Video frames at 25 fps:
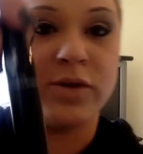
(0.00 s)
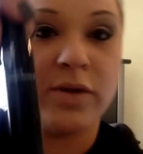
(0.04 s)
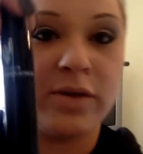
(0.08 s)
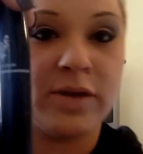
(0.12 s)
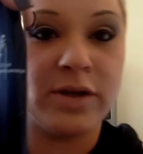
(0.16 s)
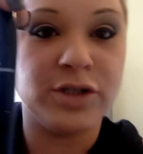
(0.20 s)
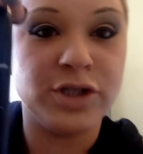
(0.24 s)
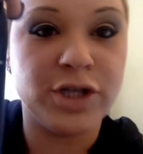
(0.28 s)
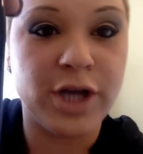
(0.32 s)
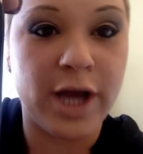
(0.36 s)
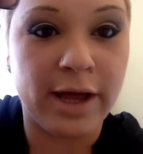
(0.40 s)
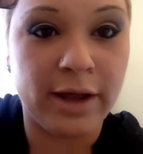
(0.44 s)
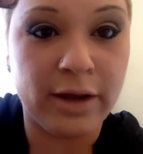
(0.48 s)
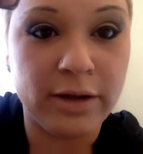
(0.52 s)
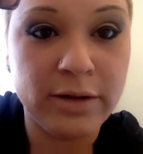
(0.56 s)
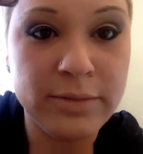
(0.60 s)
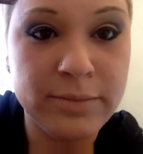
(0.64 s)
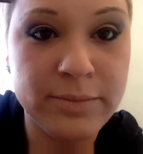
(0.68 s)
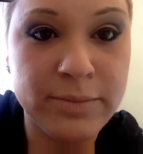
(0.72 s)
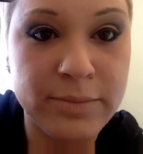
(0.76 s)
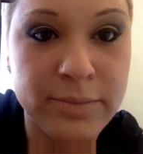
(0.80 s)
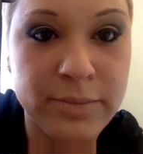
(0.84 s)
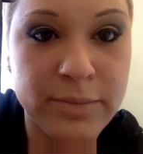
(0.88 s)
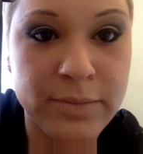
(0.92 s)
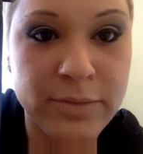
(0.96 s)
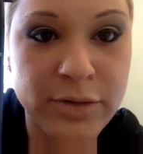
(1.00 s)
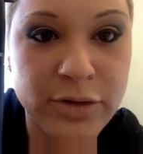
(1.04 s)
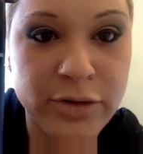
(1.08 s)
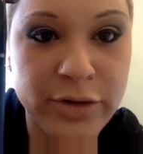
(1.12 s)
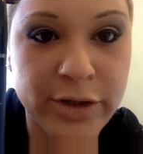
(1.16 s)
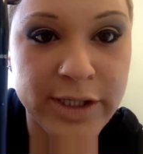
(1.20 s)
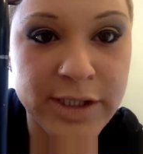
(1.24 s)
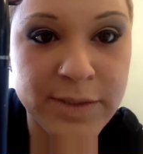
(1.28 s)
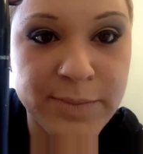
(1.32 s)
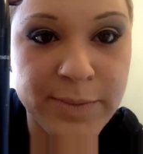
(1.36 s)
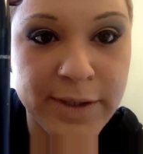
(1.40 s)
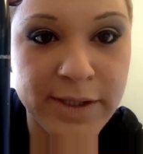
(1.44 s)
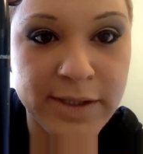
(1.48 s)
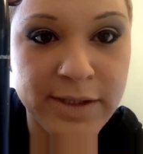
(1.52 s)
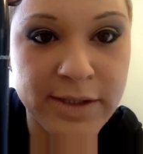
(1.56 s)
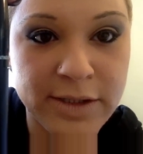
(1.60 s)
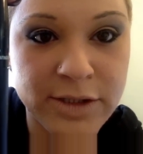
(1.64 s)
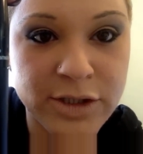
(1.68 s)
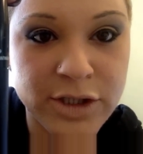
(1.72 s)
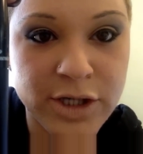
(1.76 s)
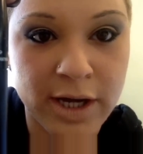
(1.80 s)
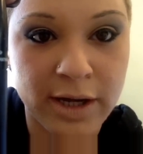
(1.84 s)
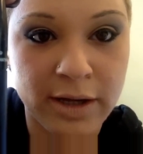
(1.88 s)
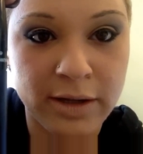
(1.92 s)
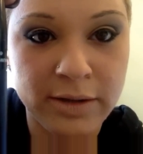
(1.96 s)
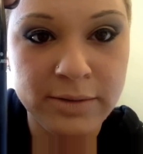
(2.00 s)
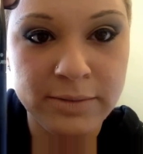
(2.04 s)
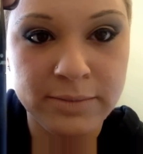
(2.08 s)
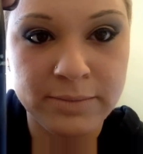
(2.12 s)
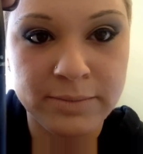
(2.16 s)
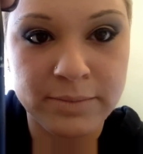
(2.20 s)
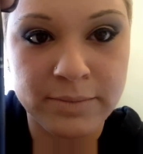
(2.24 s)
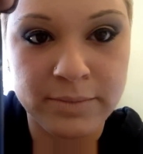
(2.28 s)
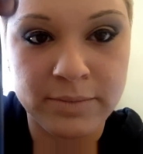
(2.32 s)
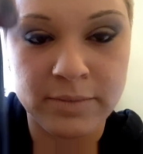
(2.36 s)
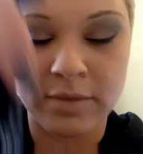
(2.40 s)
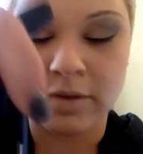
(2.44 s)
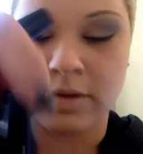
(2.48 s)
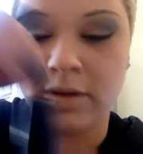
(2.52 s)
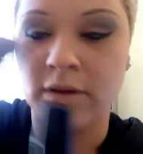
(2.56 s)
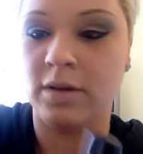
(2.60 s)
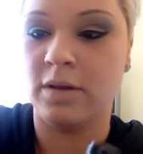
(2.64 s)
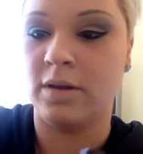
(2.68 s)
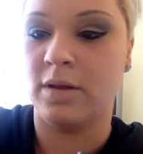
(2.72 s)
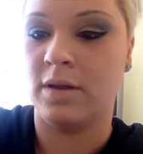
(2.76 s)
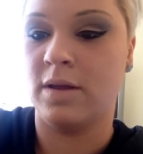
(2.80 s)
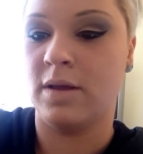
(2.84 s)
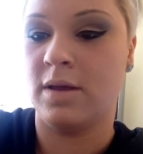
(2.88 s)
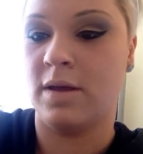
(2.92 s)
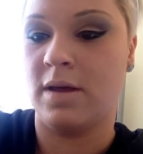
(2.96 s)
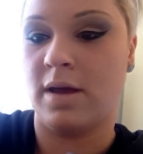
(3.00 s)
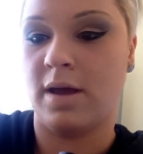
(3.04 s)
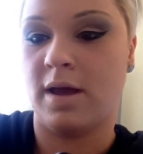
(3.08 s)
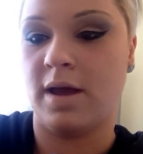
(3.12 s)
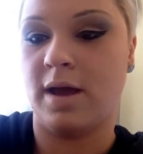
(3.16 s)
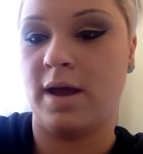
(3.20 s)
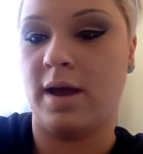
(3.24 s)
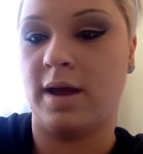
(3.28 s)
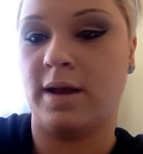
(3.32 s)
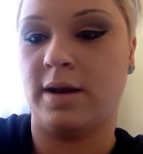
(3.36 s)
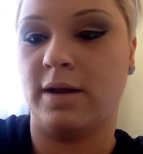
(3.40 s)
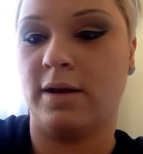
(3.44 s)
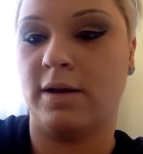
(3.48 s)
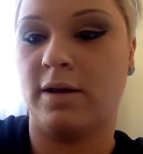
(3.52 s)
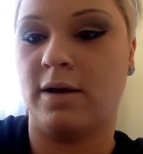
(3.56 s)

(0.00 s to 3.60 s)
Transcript: with a gel, transplanting gel, and it